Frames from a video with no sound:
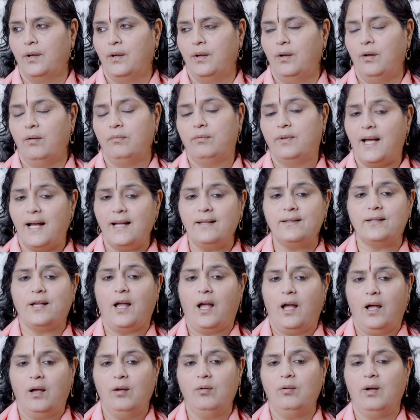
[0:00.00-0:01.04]
Now that's
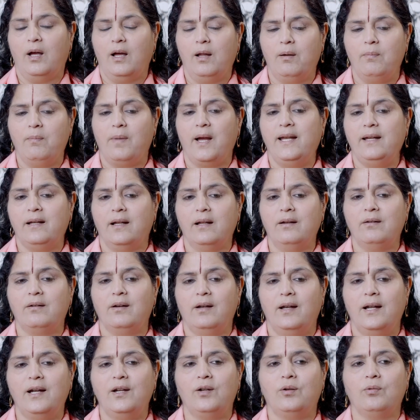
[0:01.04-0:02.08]
how our mind can
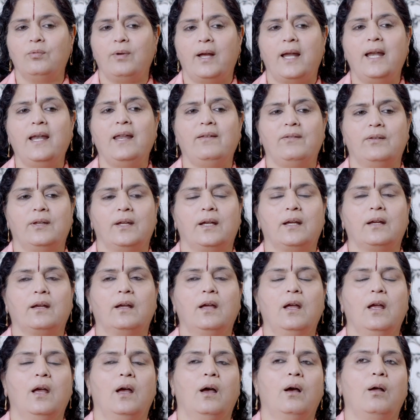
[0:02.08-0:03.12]
relate to anything.
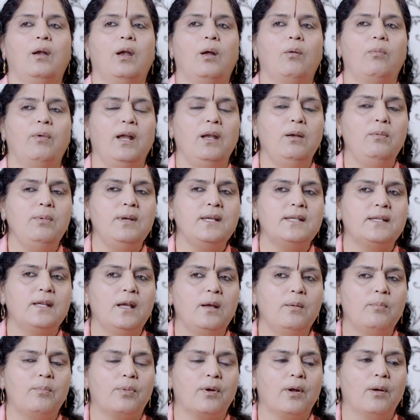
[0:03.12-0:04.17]
Now when we
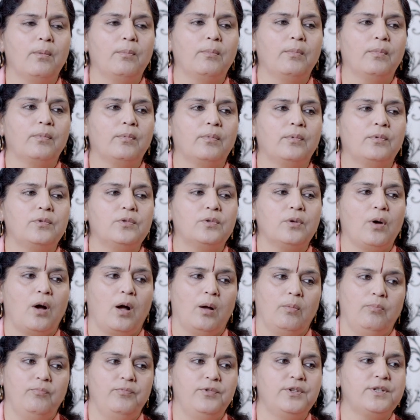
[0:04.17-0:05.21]
say Brahm, so
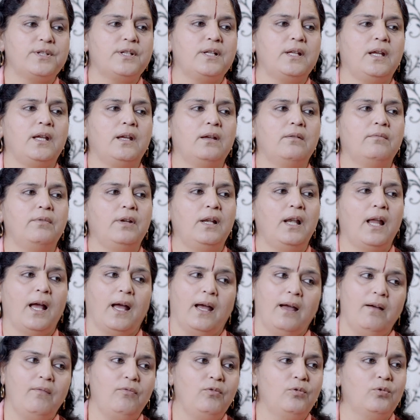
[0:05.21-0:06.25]
obviously we'll
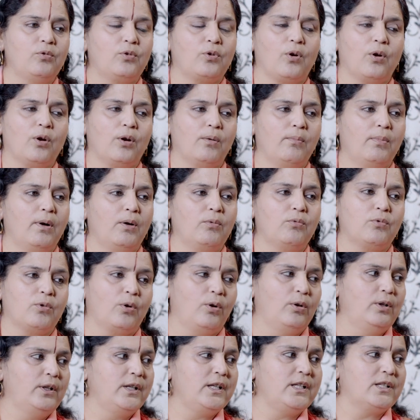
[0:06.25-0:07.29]
have to talk about
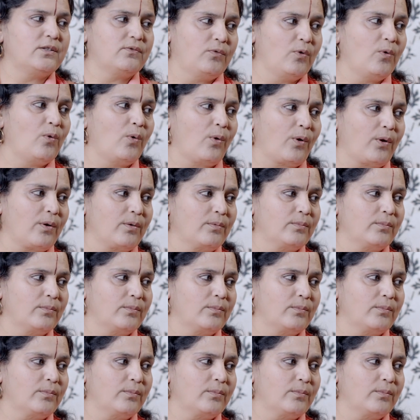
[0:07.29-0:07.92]
all these four